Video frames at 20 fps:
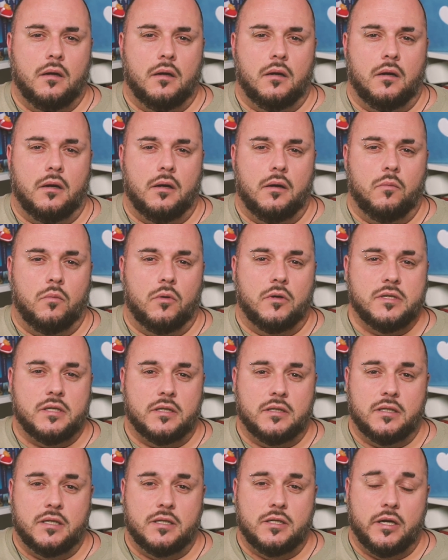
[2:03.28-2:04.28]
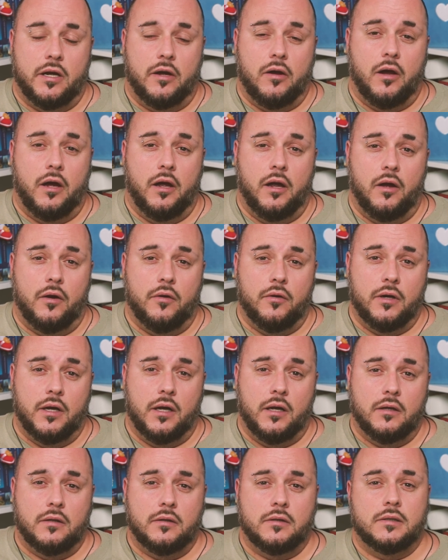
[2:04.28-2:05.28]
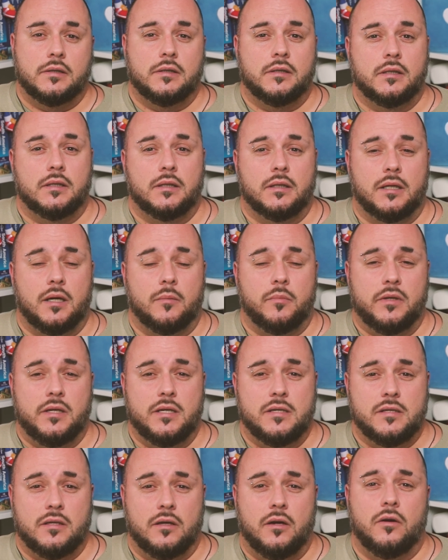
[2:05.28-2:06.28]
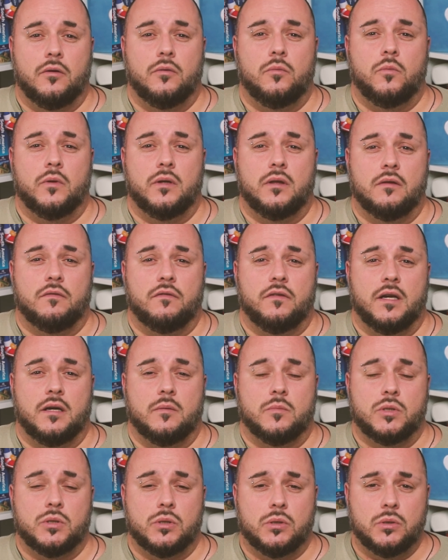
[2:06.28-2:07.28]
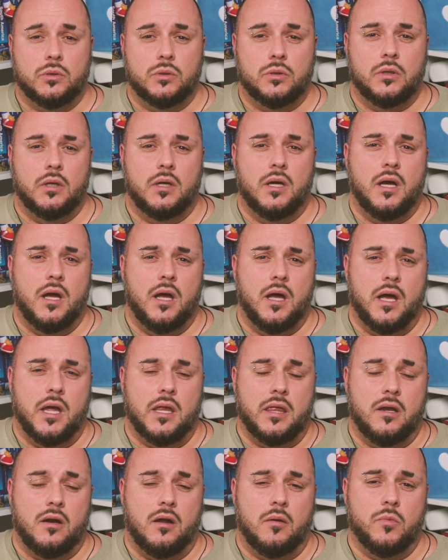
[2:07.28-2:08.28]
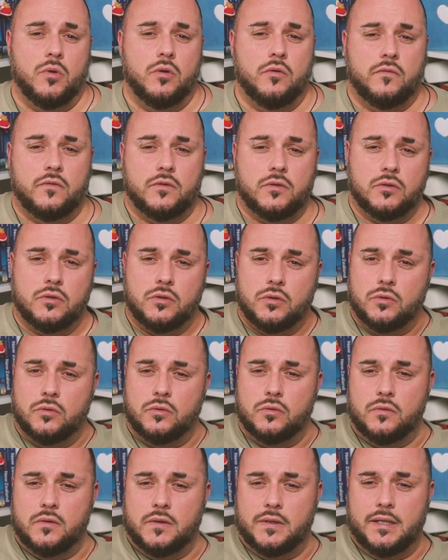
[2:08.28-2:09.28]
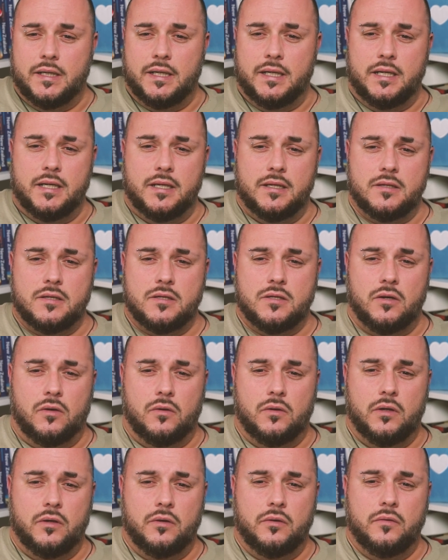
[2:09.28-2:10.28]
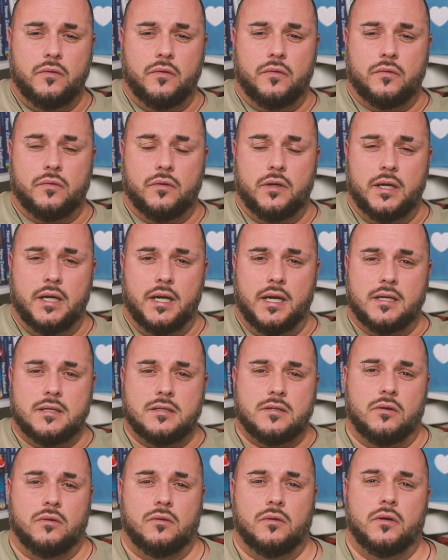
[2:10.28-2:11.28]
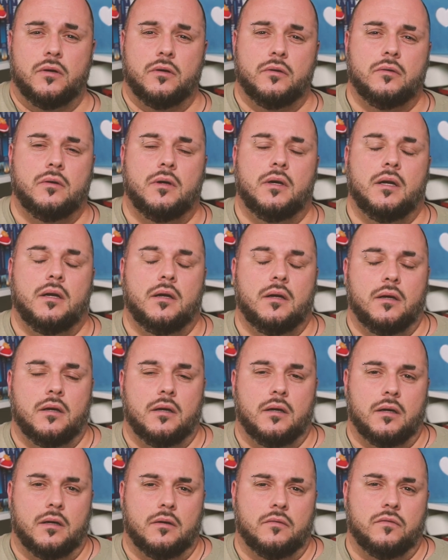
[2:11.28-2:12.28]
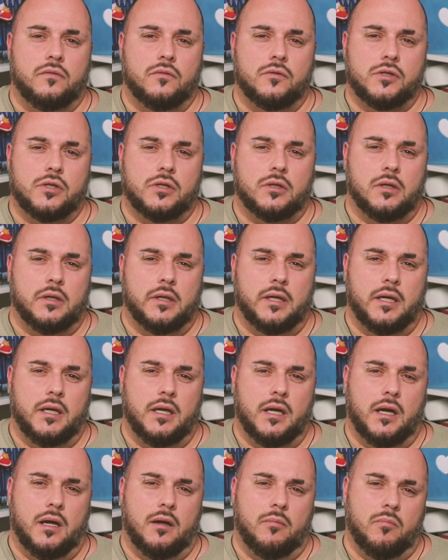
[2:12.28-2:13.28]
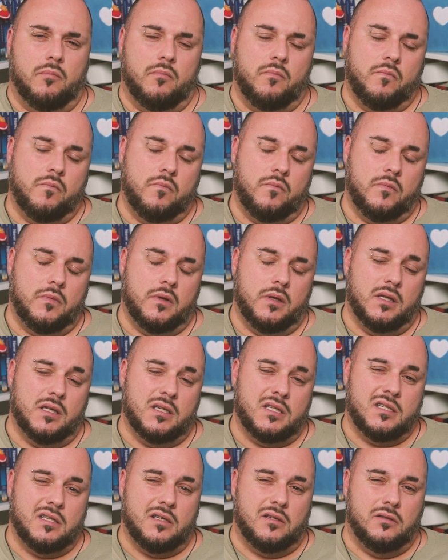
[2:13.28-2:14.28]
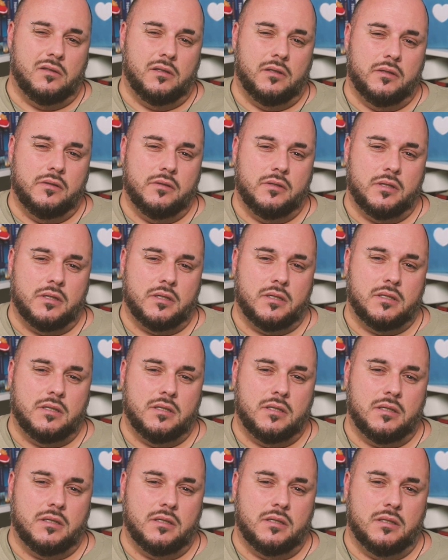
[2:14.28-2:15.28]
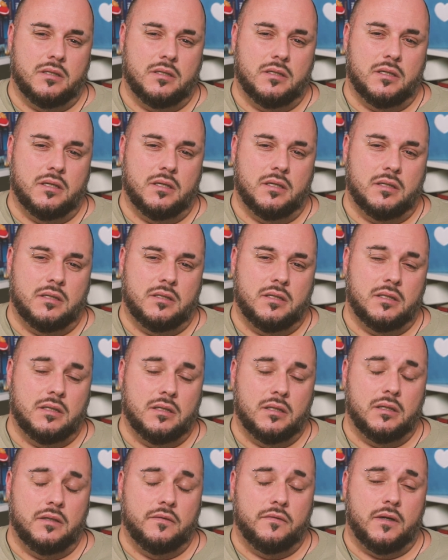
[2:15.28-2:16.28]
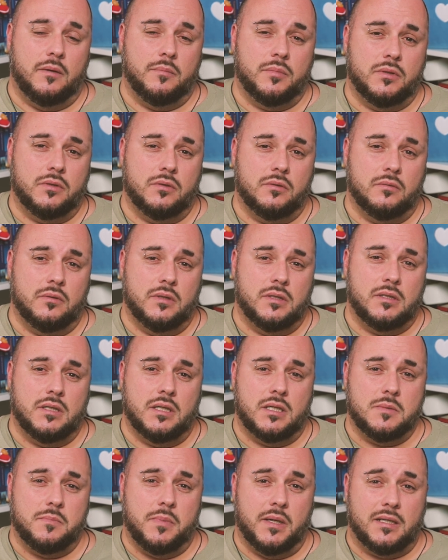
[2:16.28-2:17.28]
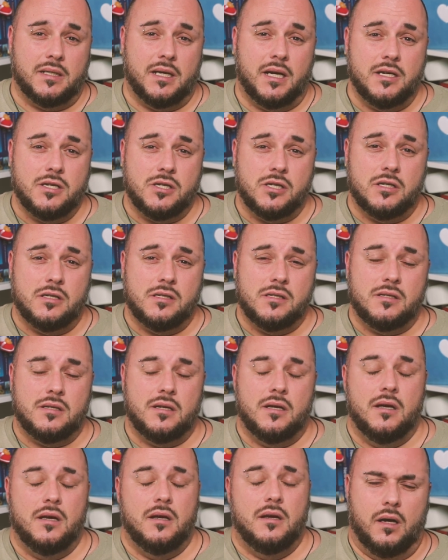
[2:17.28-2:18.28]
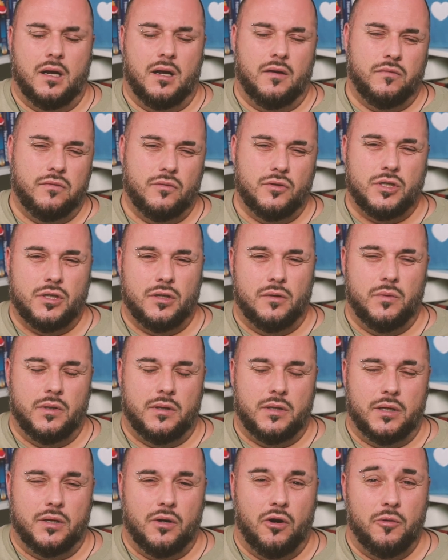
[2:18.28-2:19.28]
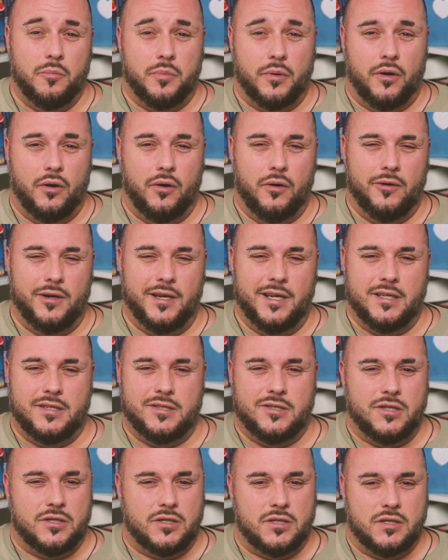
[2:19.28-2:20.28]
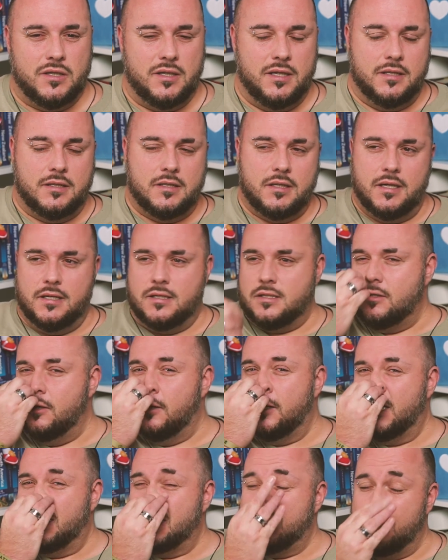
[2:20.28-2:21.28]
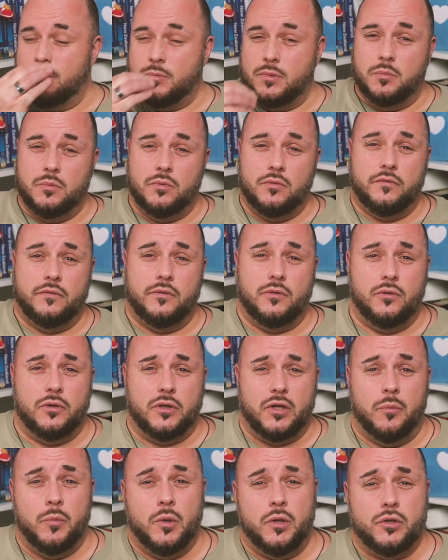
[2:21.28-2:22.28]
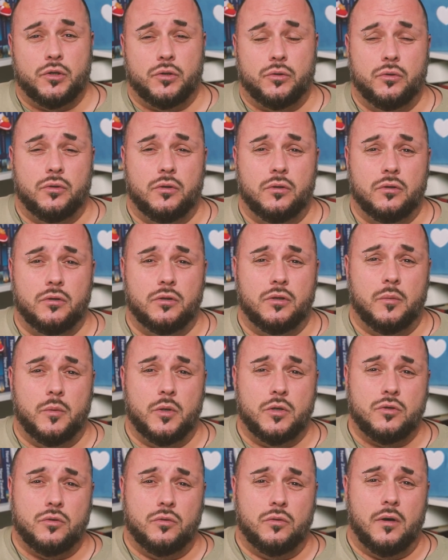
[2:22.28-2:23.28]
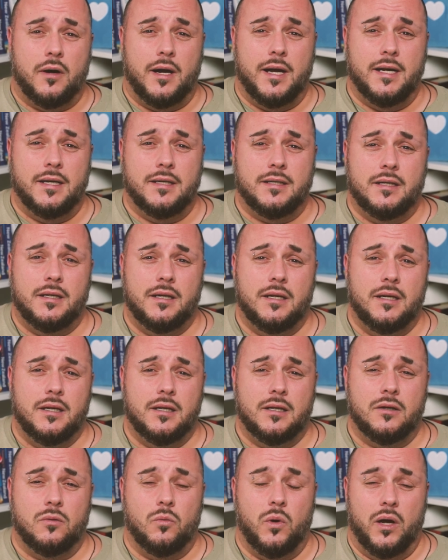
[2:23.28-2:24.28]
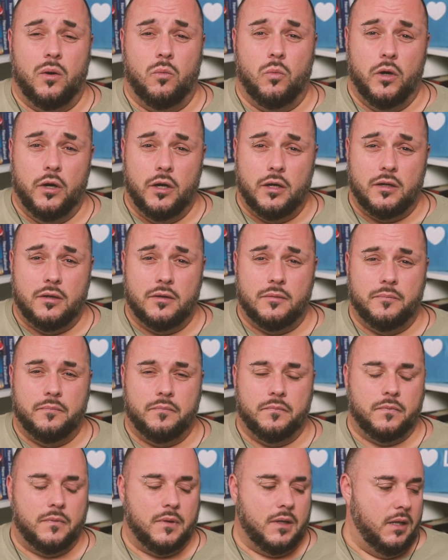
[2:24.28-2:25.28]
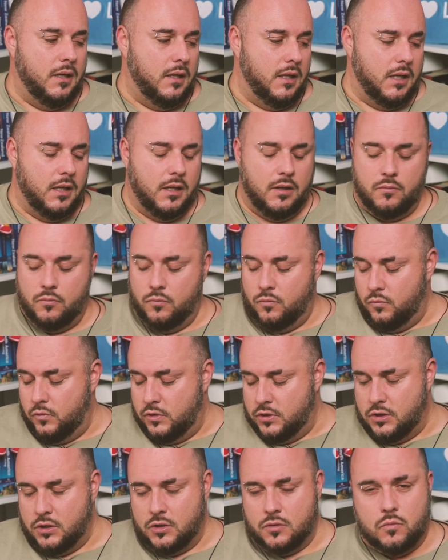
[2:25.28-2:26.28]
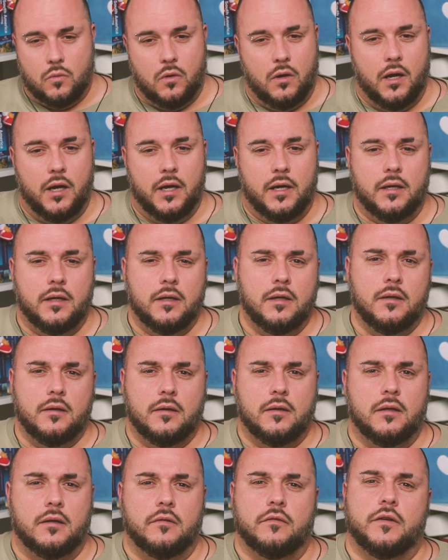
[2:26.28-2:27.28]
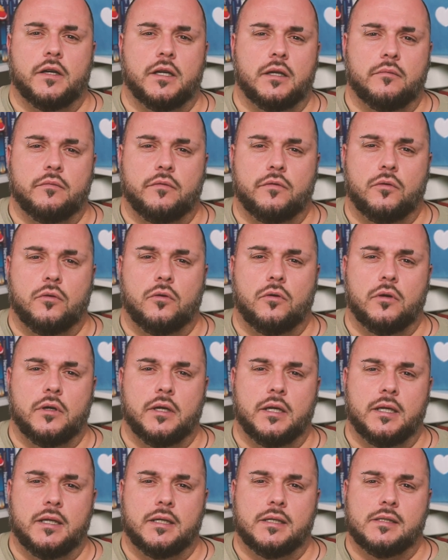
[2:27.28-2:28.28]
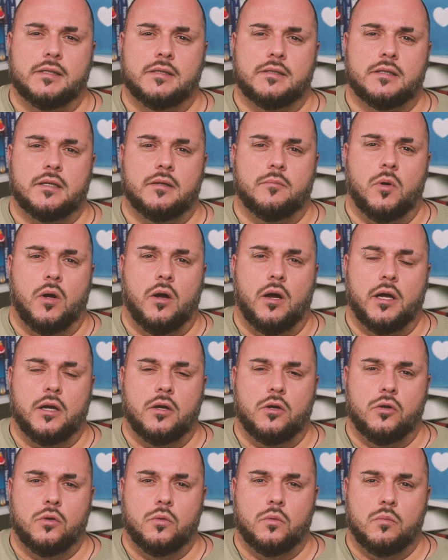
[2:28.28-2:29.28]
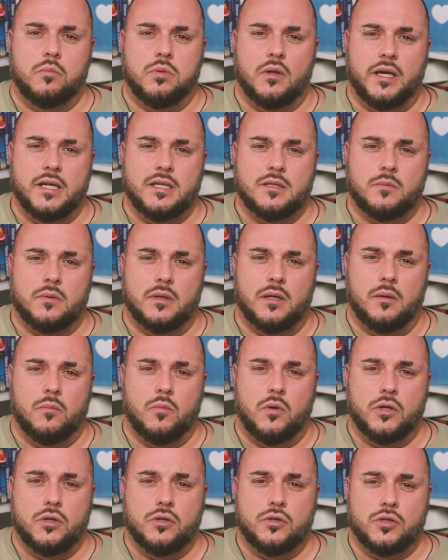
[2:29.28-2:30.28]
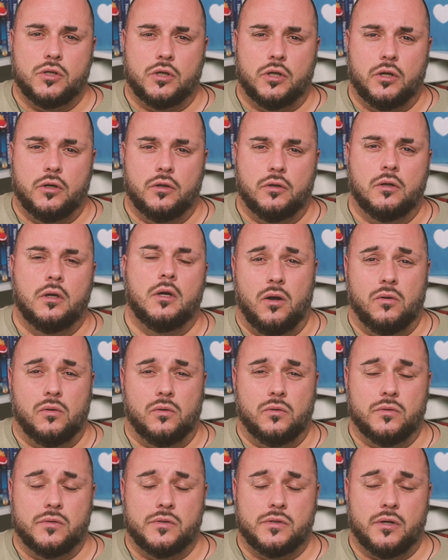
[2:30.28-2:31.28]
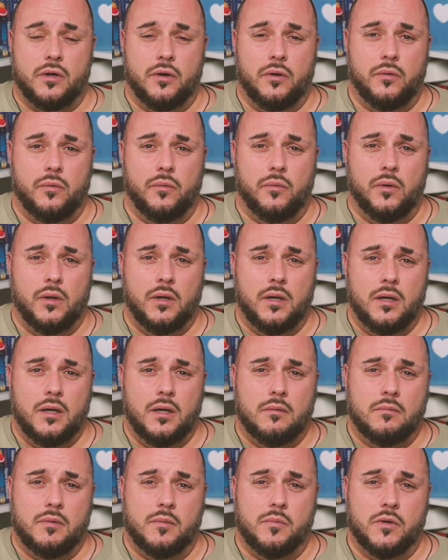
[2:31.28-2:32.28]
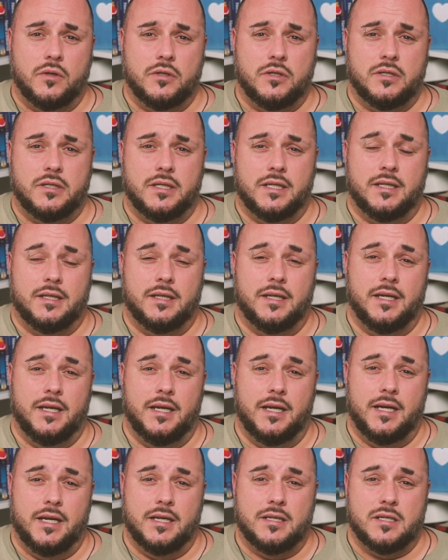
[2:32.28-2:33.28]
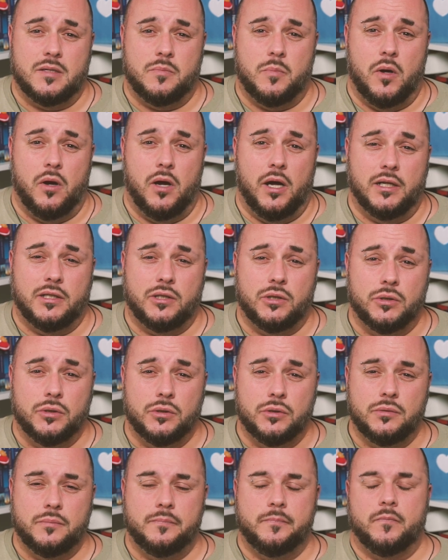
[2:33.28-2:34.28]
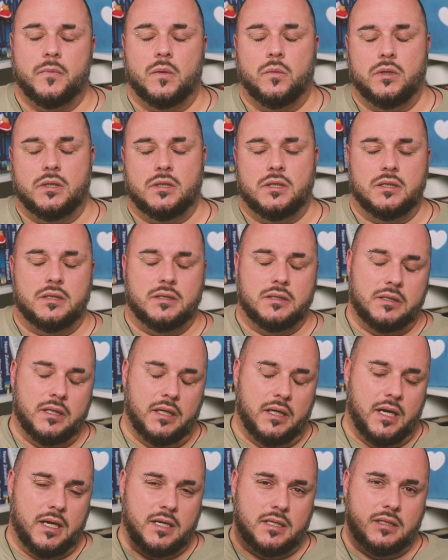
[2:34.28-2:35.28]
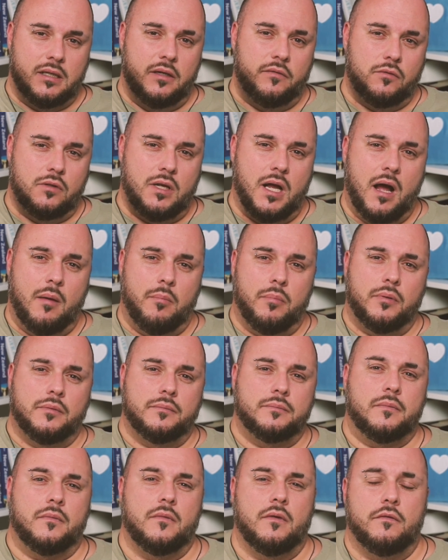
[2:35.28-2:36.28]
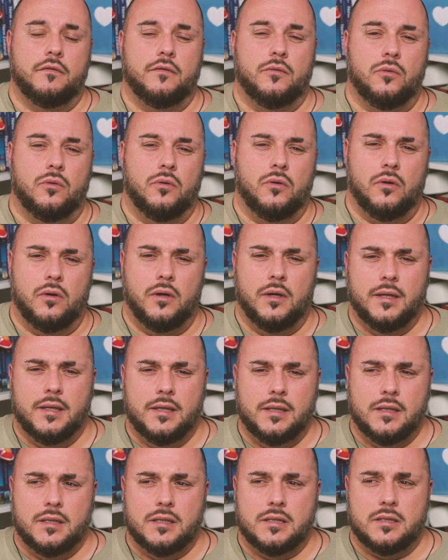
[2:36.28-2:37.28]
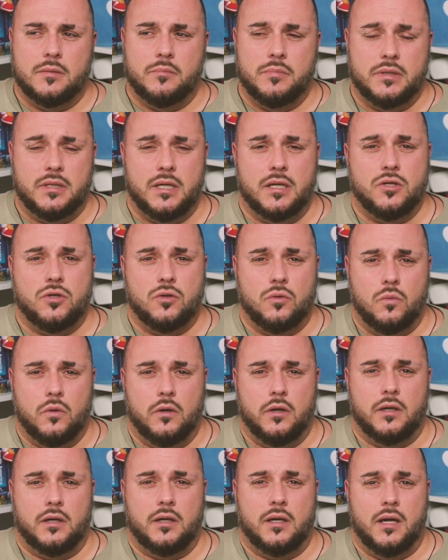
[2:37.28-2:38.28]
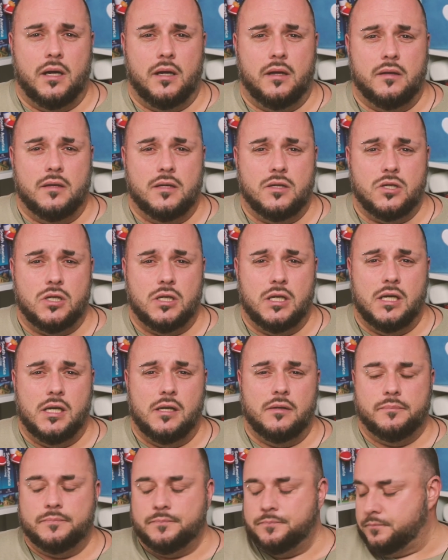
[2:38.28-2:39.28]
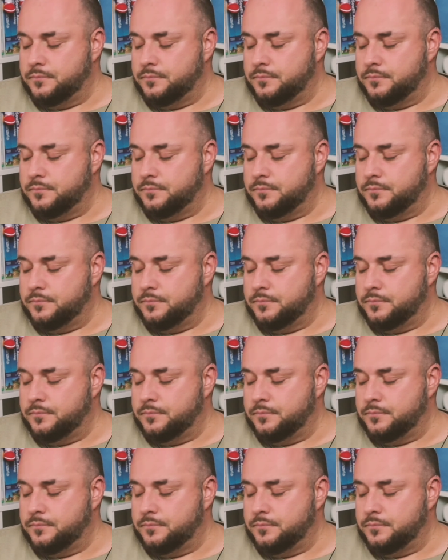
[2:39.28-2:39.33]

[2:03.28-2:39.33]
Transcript: I was a D J I owner a couple of years ago with the Phantom two, and then I moved to the Solo, the three D R Solo. Unfortunately, um, the Solo just didn't live up to its expectations, and unfortunately with the GoPro, it's just it's it's not acceptable for commercial commercial grade work, um, which is why the Phantom four is my new replacement and my new drone. I'll also be purchasing the Inspire two, which is the next level up for some potential work uh, this year.